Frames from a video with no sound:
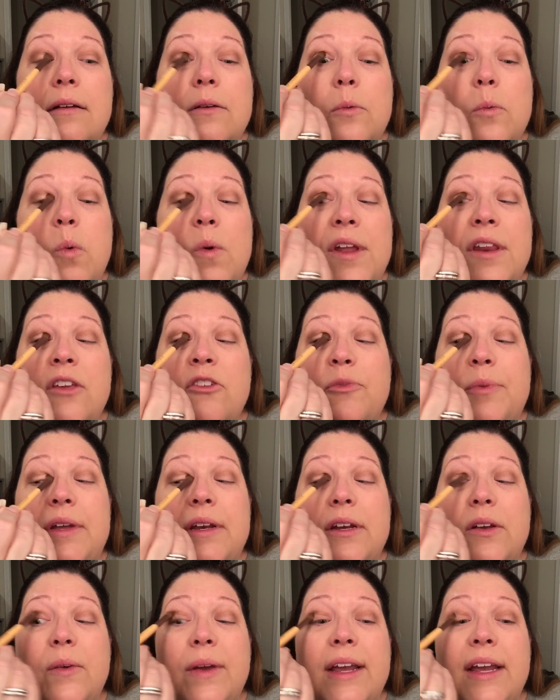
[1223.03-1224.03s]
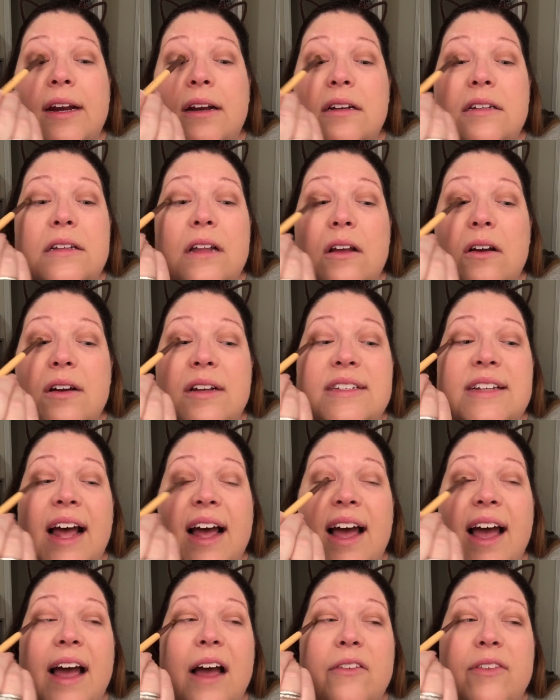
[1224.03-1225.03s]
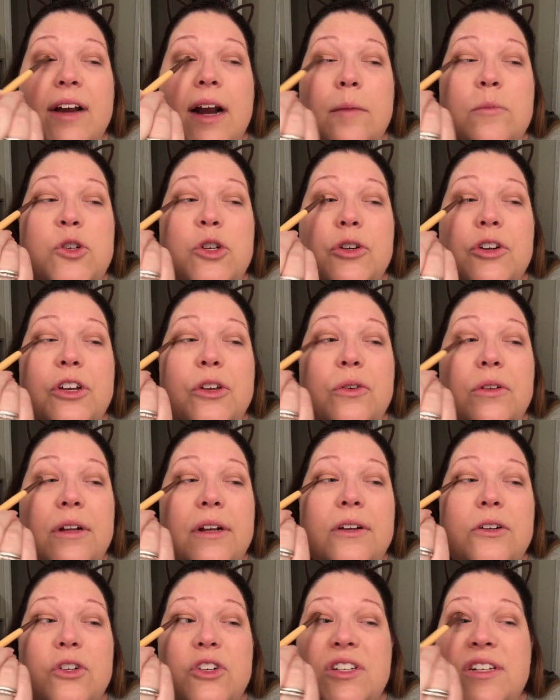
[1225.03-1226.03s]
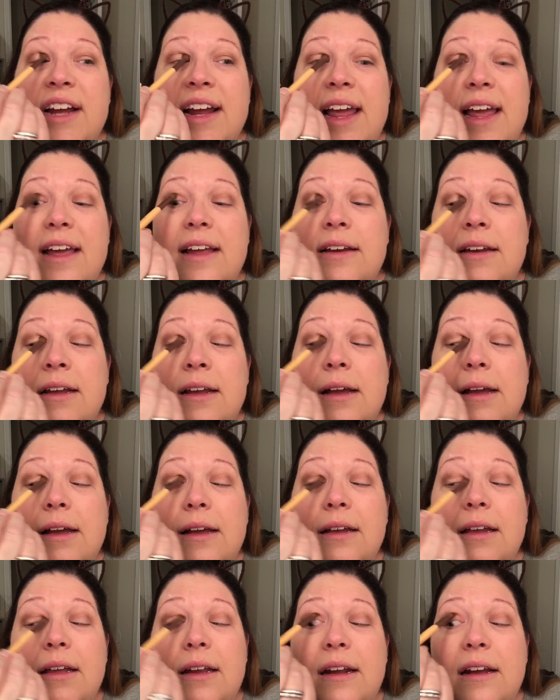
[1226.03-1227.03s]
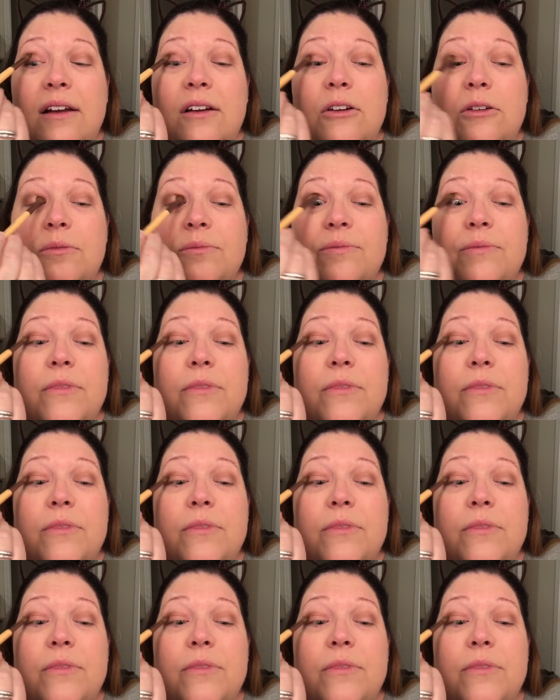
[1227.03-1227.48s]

when you've been doing it as long as I have, and I'm sure you'll understand, you know,